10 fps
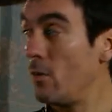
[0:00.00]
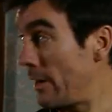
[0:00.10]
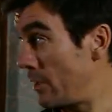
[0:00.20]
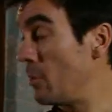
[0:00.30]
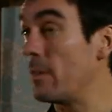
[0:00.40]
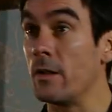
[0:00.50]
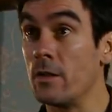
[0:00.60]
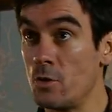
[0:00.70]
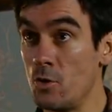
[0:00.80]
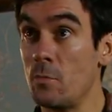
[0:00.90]
right, come on then.
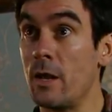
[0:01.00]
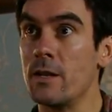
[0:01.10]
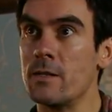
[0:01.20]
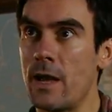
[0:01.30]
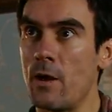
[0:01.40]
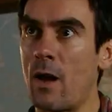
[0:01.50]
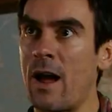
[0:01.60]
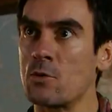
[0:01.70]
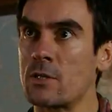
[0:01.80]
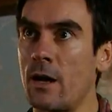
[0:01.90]
You and me,
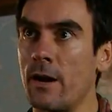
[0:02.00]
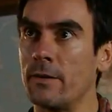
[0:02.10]
now, outside.